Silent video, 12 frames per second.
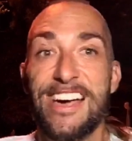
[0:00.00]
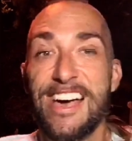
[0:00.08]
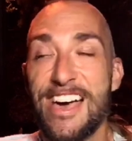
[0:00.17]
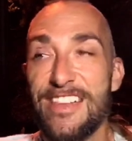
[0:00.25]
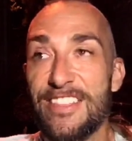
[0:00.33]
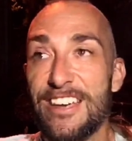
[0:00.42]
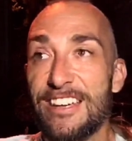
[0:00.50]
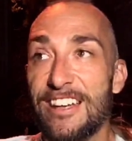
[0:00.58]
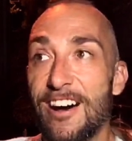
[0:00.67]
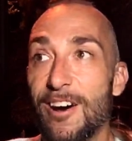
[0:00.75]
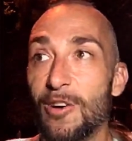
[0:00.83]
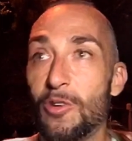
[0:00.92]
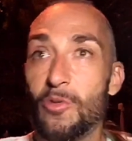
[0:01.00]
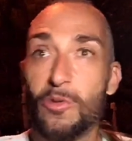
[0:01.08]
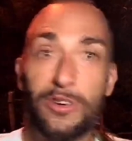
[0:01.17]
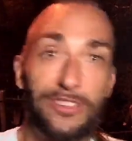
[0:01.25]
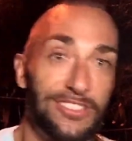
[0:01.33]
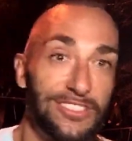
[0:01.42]
And then we
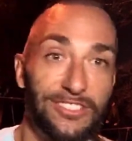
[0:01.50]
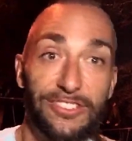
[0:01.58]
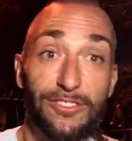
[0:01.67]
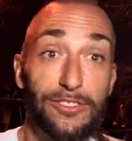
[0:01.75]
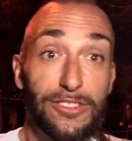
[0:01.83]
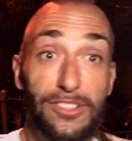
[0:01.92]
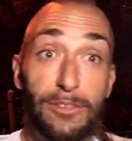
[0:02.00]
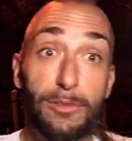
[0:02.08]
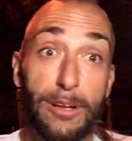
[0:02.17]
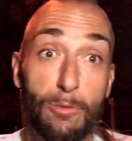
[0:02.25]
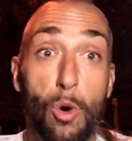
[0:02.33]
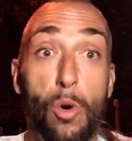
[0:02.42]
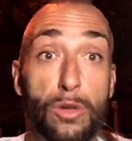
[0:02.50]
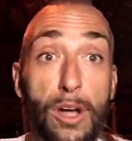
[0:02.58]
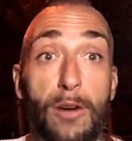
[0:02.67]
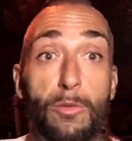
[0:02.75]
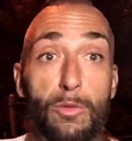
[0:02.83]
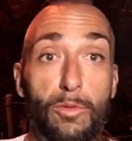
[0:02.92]
were just shooting the shit. We're like, well, hold
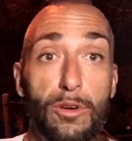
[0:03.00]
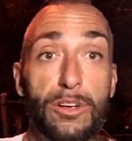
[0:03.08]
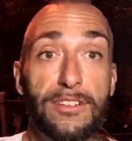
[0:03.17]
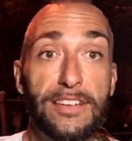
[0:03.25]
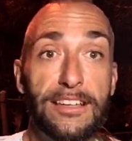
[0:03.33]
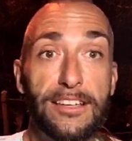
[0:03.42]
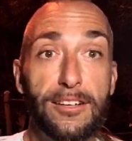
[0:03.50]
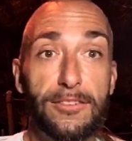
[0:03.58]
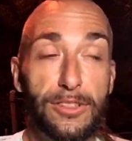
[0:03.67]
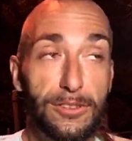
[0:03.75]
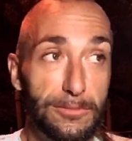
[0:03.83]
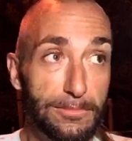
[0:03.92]
on, we're gonna take care of you.